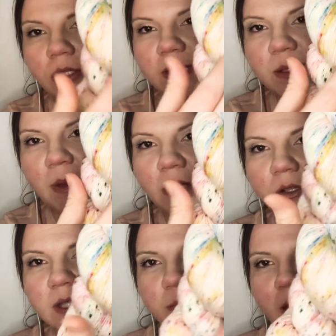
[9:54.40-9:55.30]

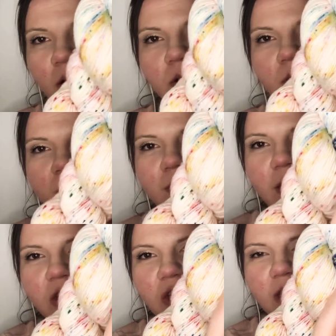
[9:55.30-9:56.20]
speckles, speckles.
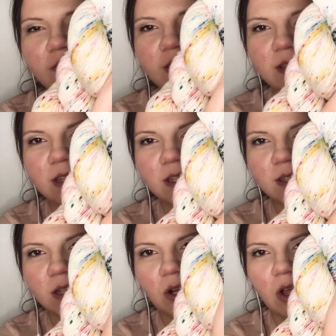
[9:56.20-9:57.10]
And she even sent
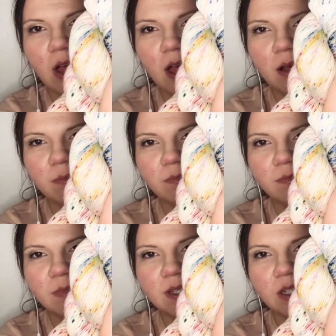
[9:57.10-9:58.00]
this little
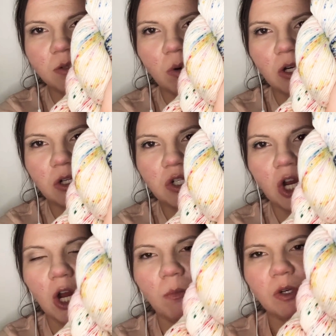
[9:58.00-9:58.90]
stitch marker
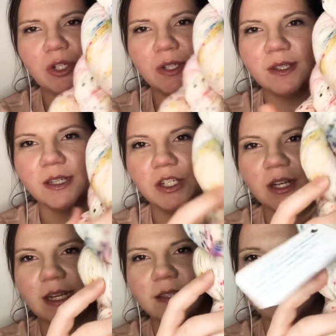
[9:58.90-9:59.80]
charm, which is such a
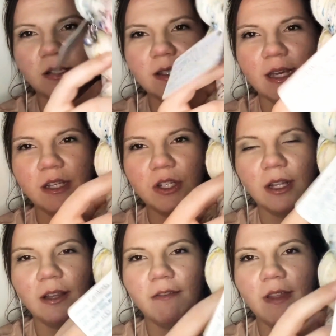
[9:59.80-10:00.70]
nice little touch. I
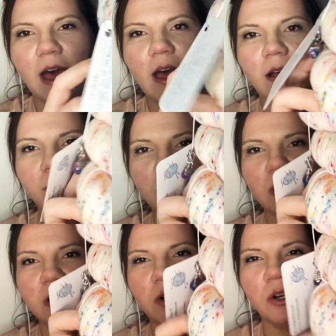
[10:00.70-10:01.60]
love that. I'm going to try
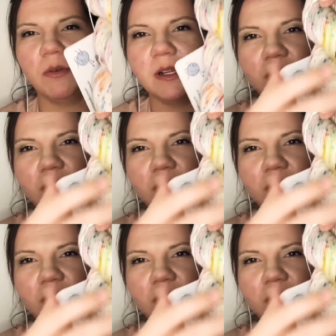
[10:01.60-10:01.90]
to turn it around so you